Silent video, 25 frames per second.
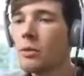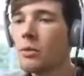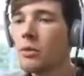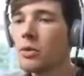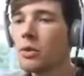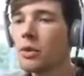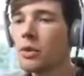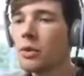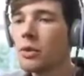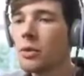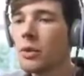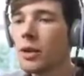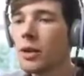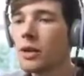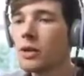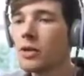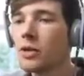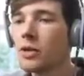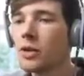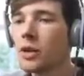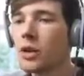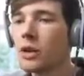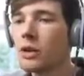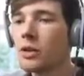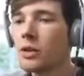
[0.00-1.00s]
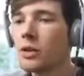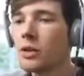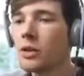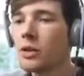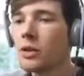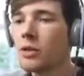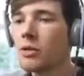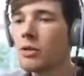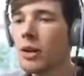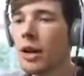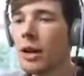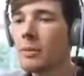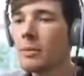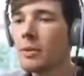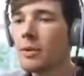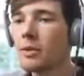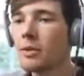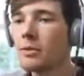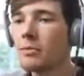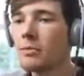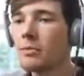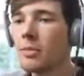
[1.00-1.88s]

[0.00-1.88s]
we'll do is just grab as